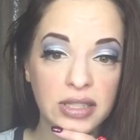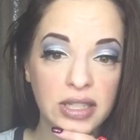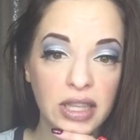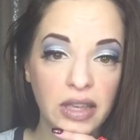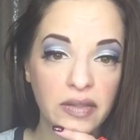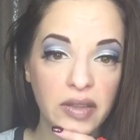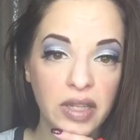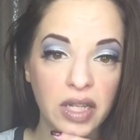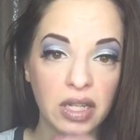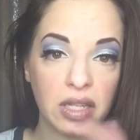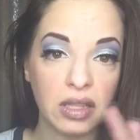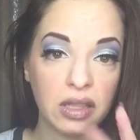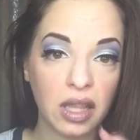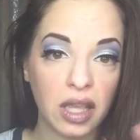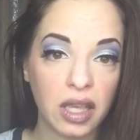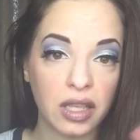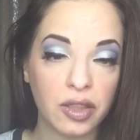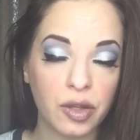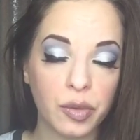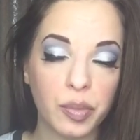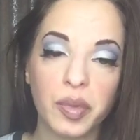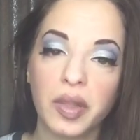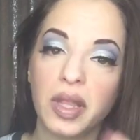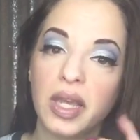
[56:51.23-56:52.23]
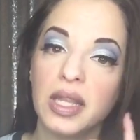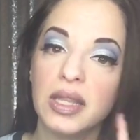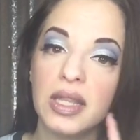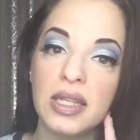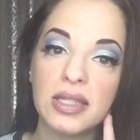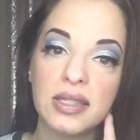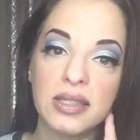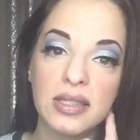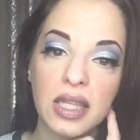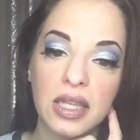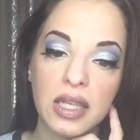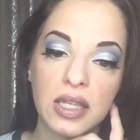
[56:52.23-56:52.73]
save it in like their
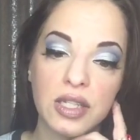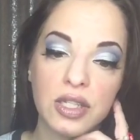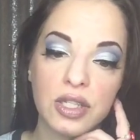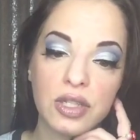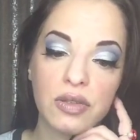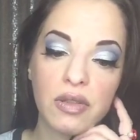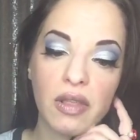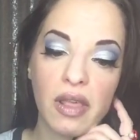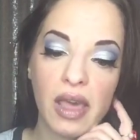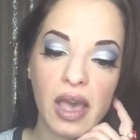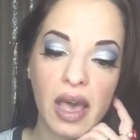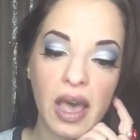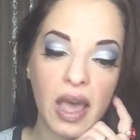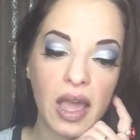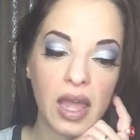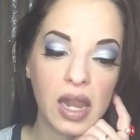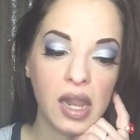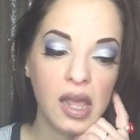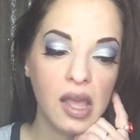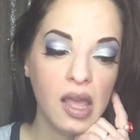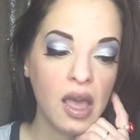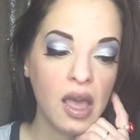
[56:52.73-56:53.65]
playlist, they can do that.